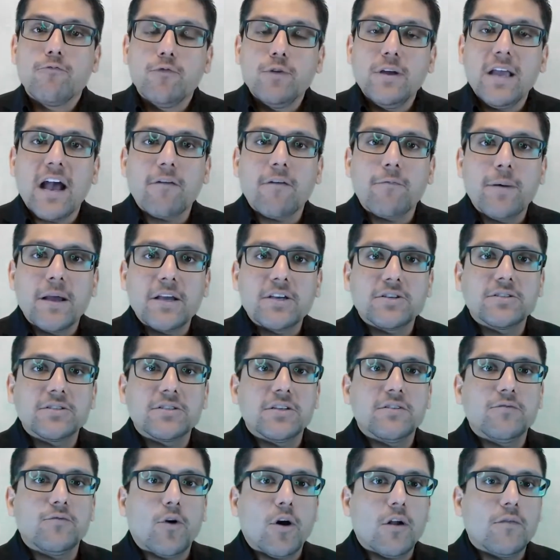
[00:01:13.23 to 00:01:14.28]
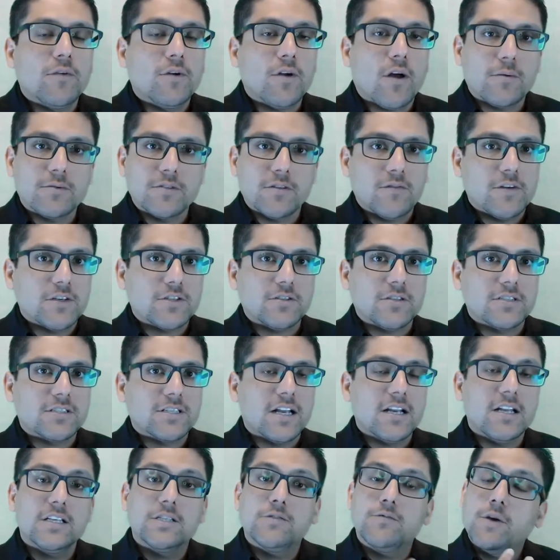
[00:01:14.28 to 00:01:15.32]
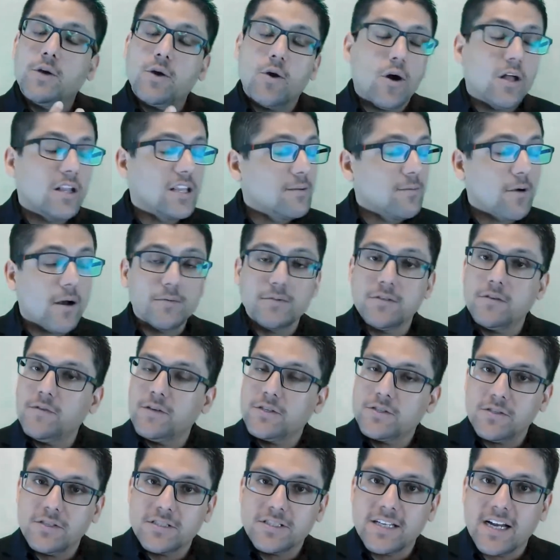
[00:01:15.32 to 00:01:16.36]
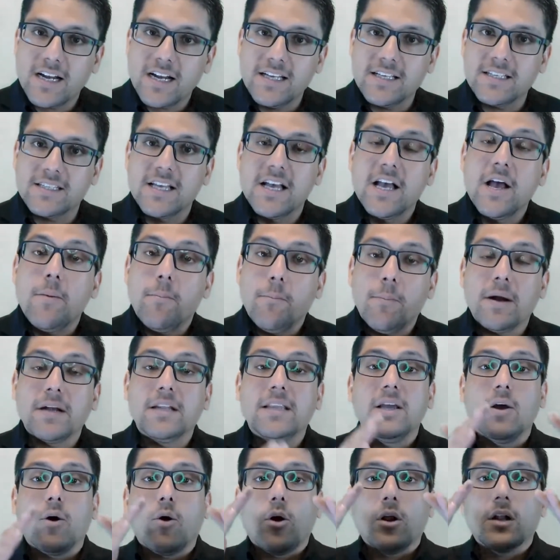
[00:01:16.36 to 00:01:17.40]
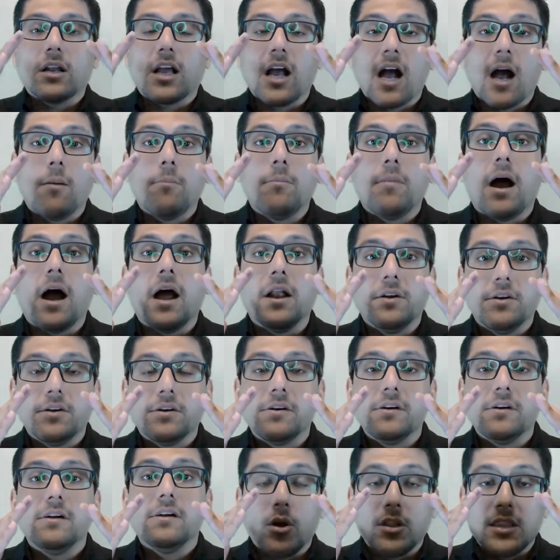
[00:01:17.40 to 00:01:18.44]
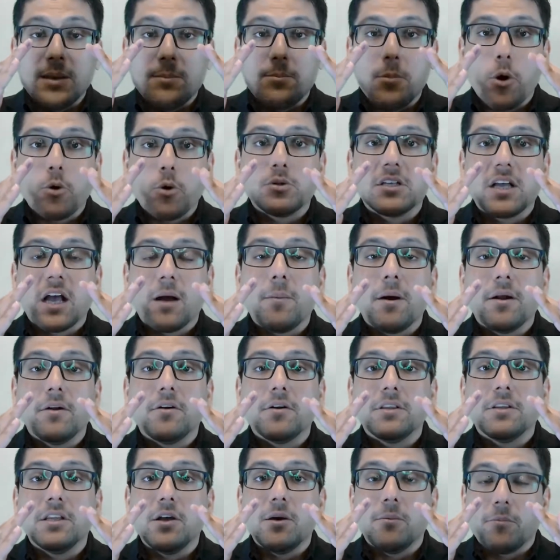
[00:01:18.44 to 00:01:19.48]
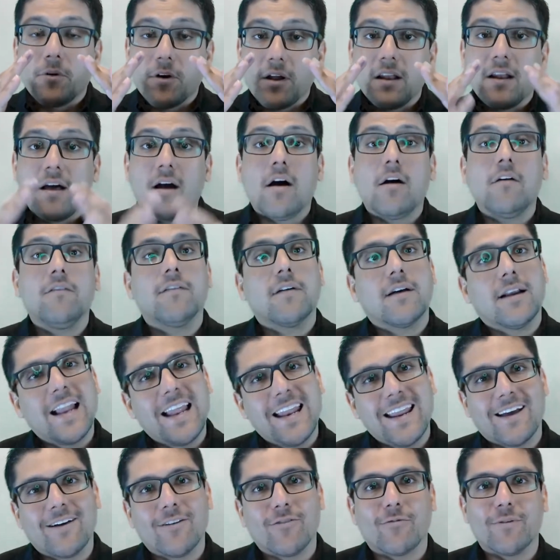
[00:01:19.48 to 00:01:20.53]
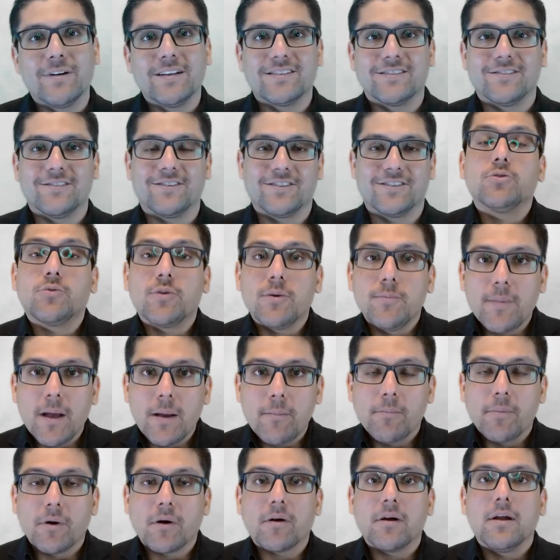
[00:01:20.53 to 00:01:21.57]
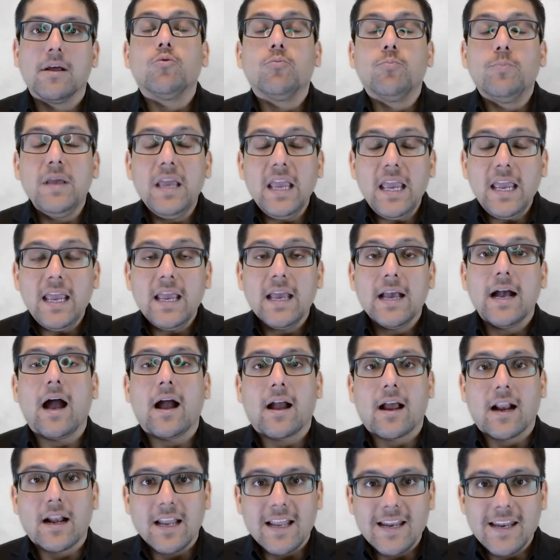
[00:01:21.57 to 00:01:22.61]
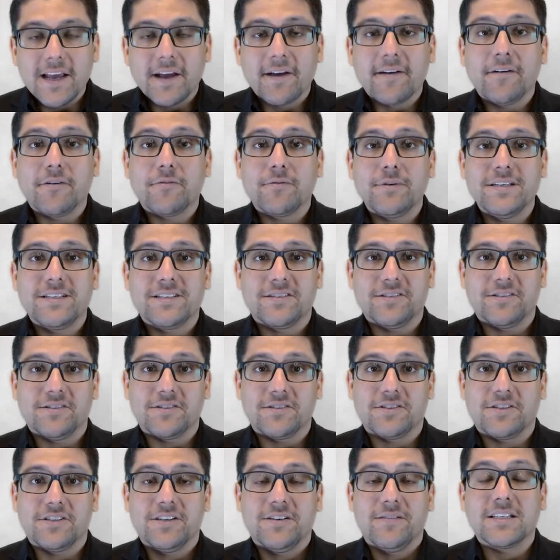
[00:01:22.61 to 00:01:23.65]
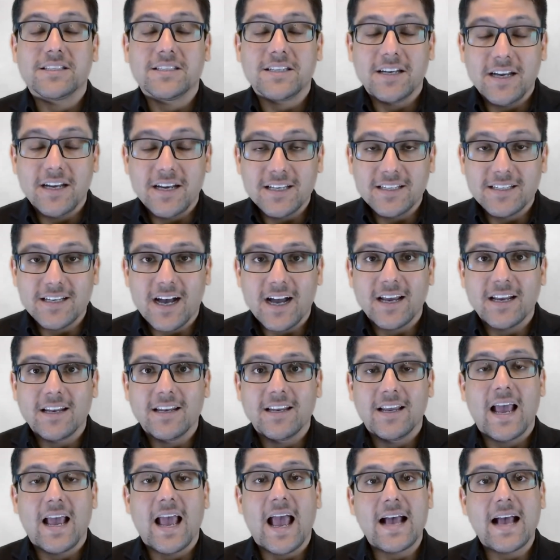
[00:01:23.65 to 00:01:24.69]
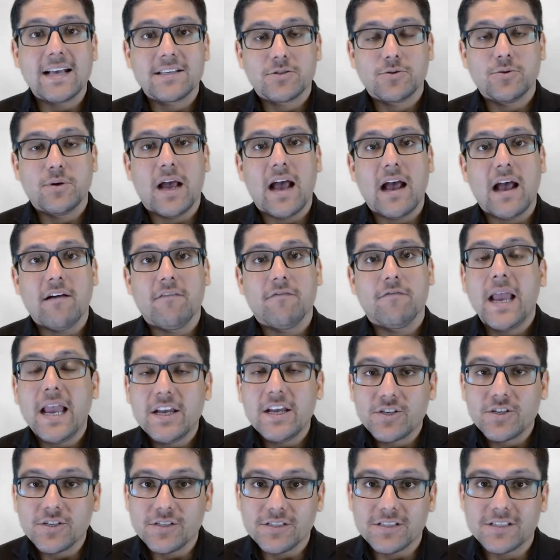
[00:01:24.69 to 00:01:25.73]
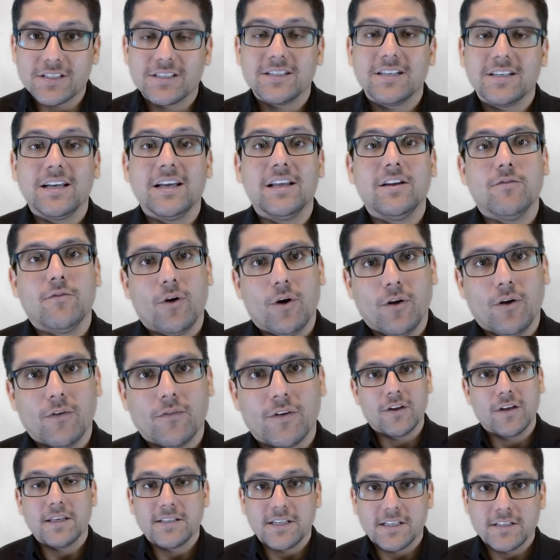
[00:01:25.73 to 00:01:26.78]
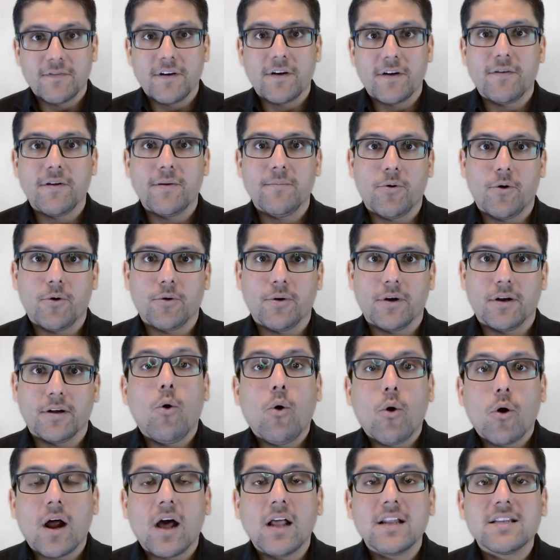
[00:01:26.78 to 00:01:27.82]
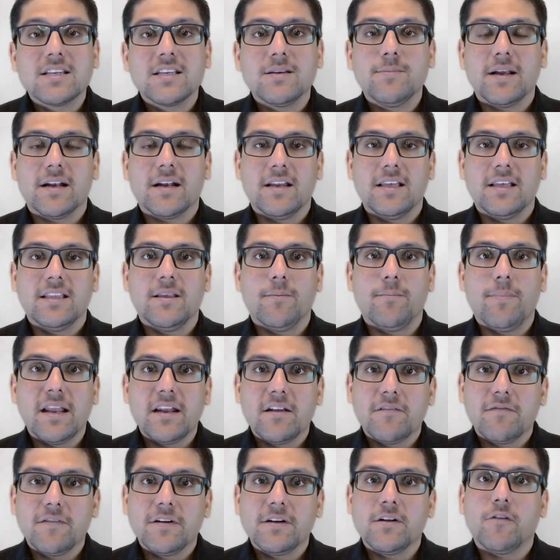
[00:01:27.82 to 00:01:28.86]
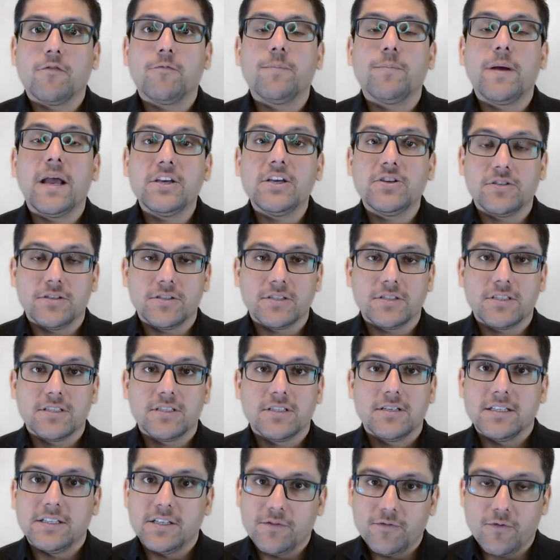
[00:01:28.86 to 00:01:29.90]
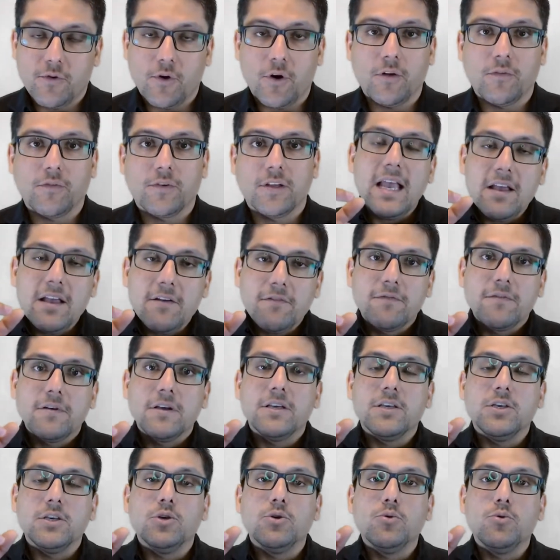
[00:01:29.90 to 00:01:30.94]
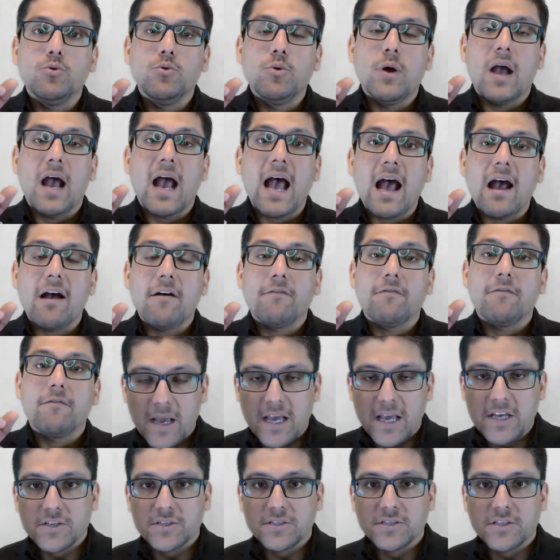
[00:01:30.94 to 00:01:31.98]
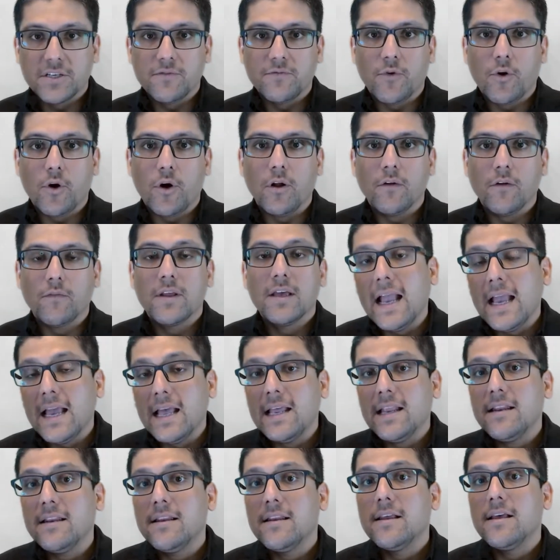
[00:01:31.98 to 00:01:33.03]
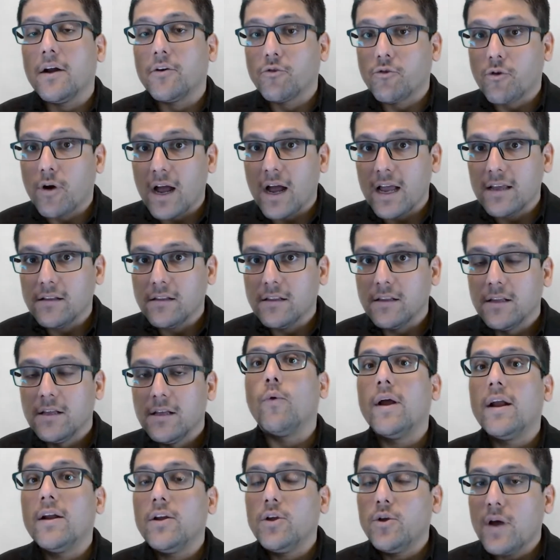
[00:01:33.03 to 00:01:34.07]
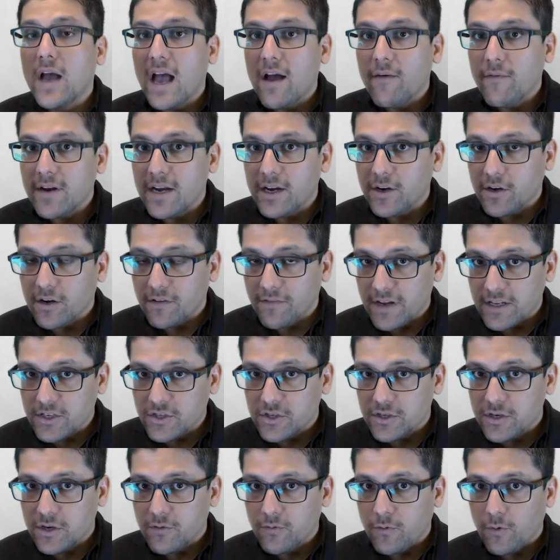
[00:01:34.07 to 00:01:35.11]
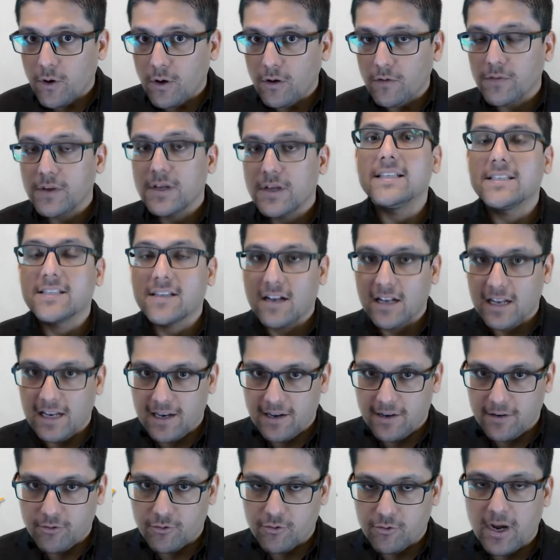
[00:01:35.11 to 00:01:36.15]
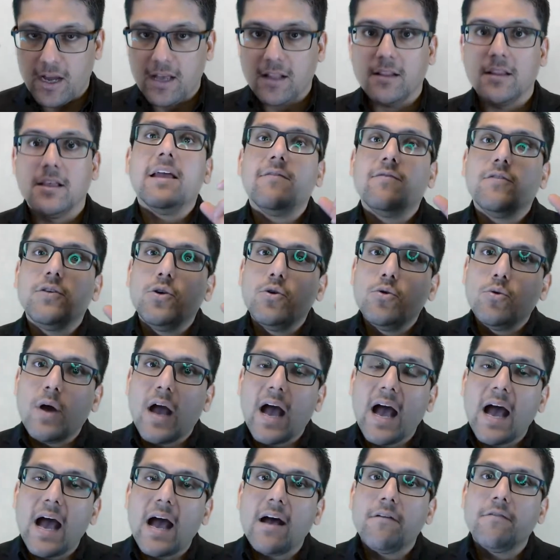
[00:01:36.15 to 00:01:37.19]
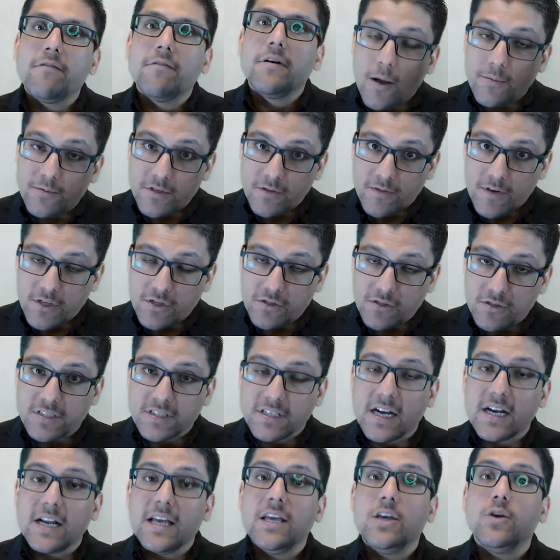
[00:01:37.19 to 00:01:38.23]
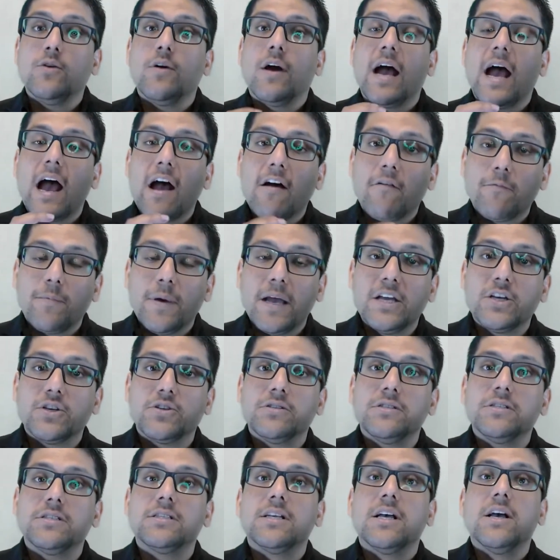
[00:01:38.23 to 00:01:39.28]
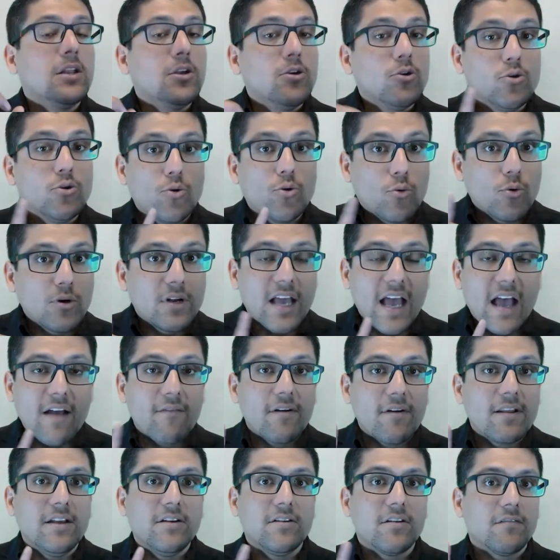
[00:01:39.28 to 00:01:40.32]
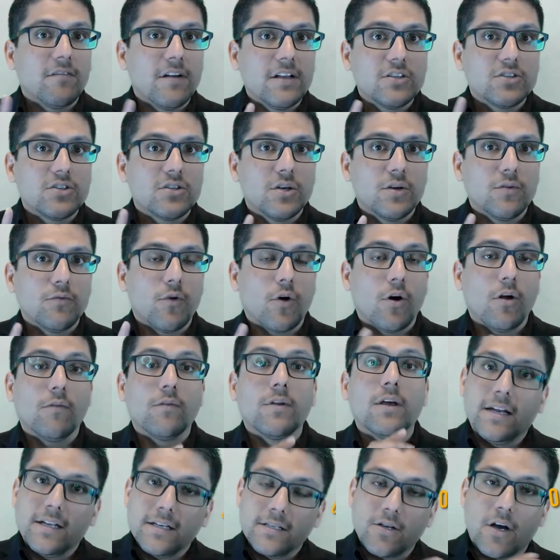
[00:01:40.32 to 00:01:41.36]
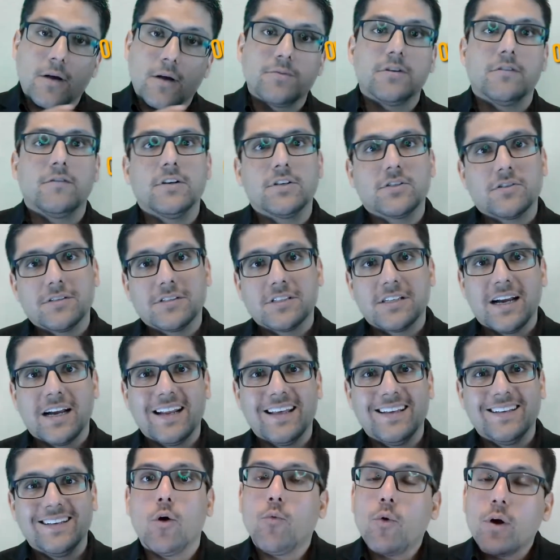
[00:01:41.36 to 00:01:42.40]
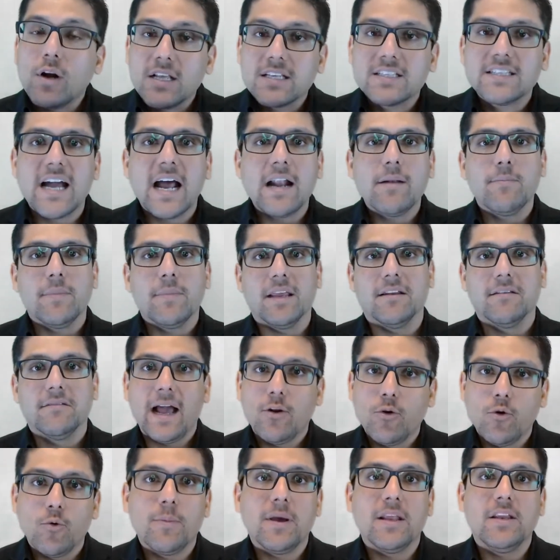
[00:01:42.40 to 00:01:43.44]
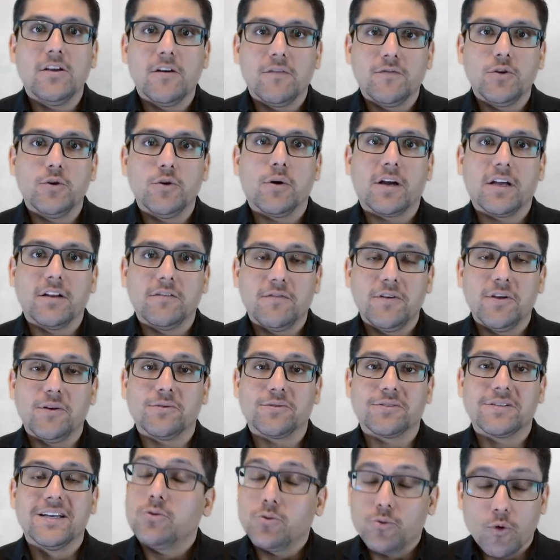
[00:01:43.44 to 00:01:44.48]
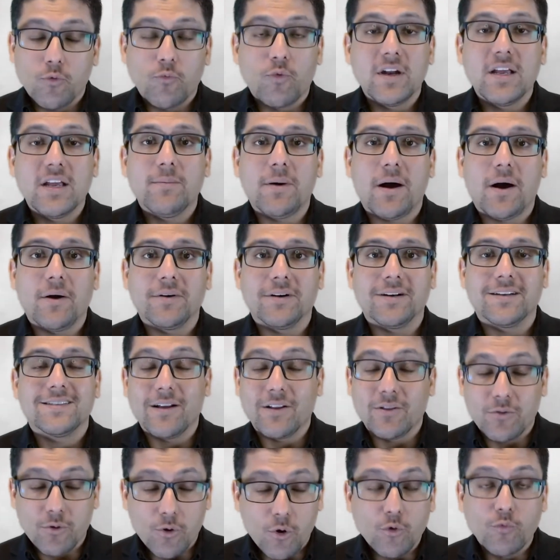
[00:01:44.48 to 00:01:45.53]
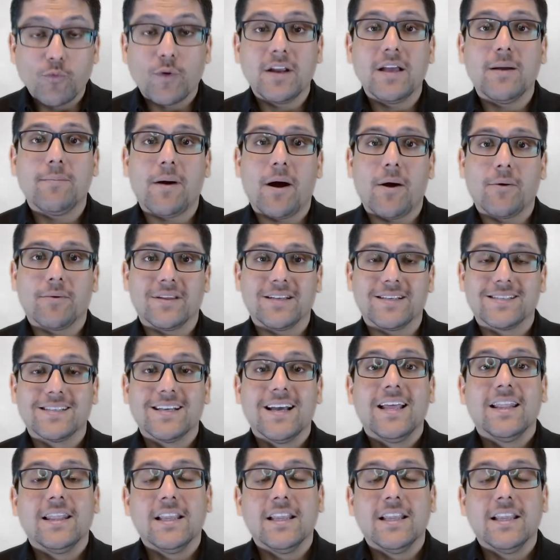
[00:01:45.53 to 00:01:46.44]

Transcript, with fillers: if we have patients involved in observational studies we call them observational studies but they all come under or they both come under the umbrella of clinical research so remember to be a clinical research the study design has to have patients involved. This is very important. Or ultimately, the benefit of patients is involved. If you have patients involved in a trial where you have an intervention involved, it's clinical trial. If you have observational study, you have patients, but you don't have an intervention involved, it is observational study. Now, what does that mean? I know many of you are confused, so don't worry about it. Don't worry about this.